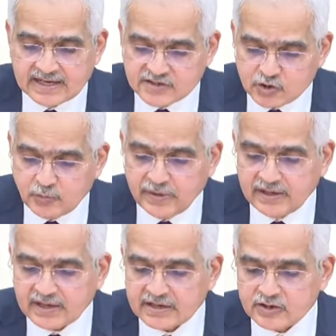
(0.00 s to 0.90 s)

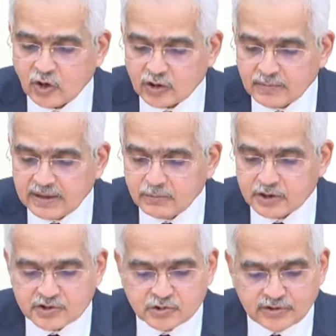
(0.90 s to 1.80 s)
Assuming a normal
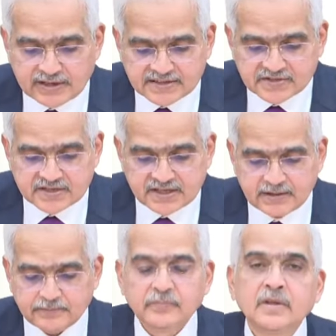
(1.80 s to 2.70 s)
monsoon next
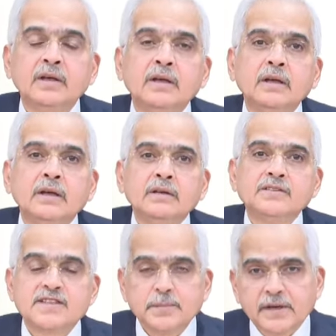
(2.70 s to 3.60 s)
year,
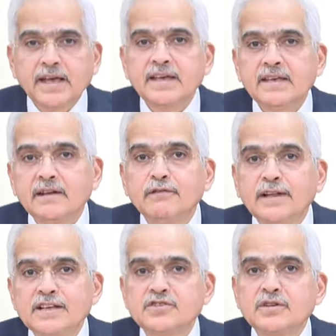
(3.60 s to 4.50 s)
CPI
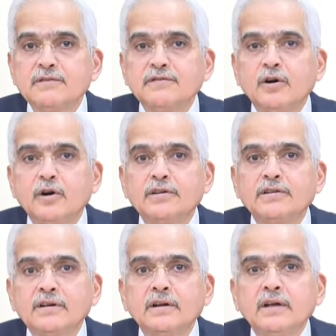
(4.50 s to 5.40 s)
inflation
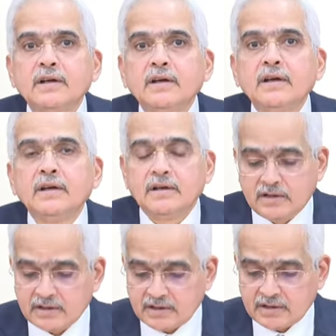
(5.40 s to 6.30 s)
for,
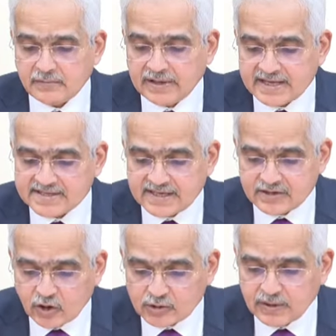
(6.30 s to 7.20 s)
when I
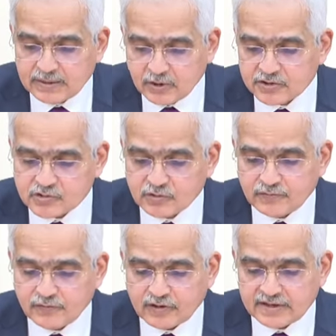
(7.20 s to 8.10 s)
say normal
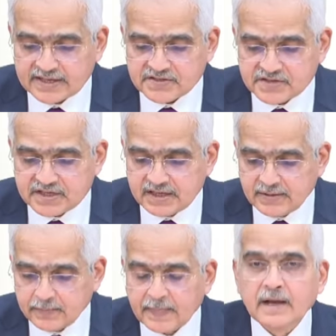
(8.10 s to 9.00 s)
monsoon for next
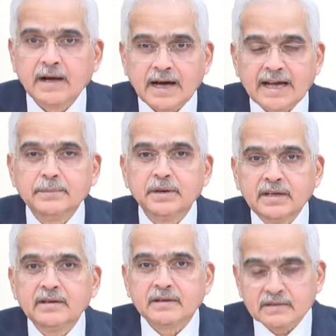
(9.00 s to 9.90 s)
year, I
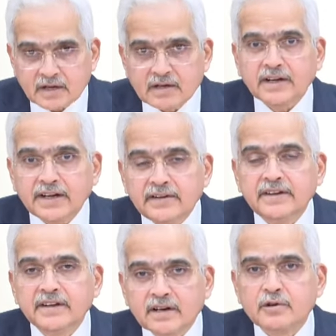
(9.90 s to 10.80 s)
mean the
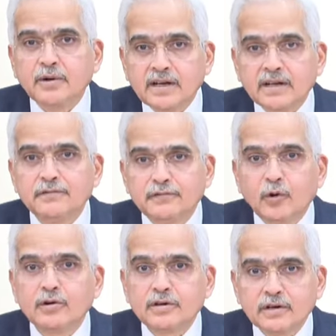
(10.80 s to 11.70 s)
current year
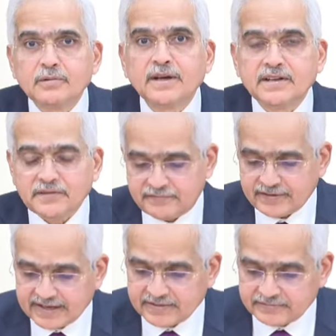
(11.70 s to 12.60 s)

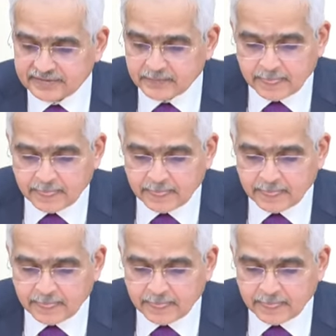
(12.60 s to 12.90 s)
24-25.